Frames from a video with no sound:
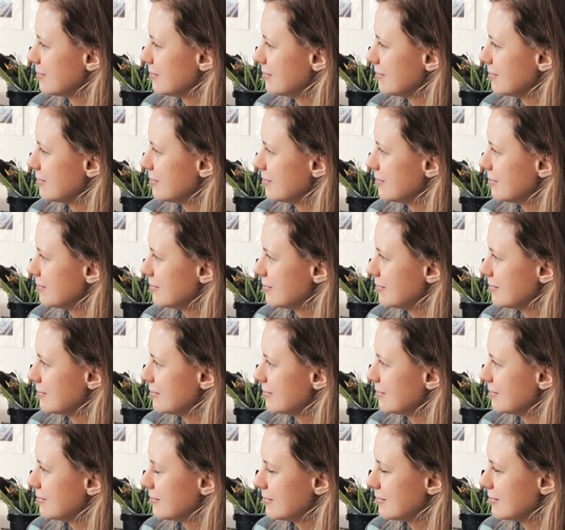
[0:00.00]

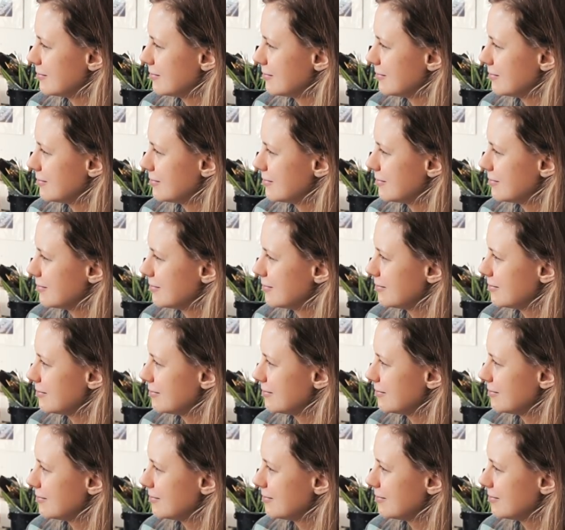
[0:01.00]

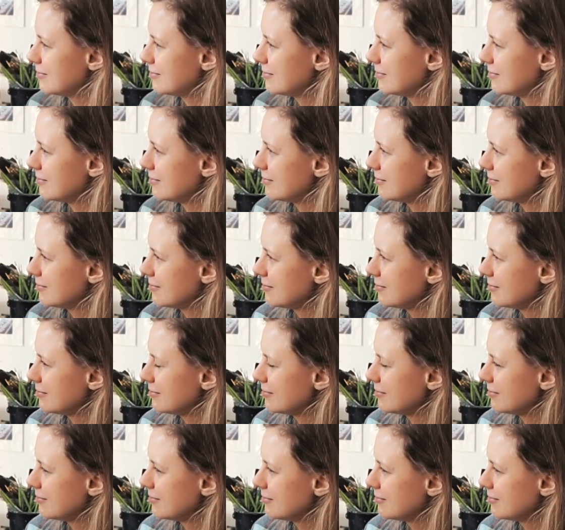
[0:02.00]
(silent)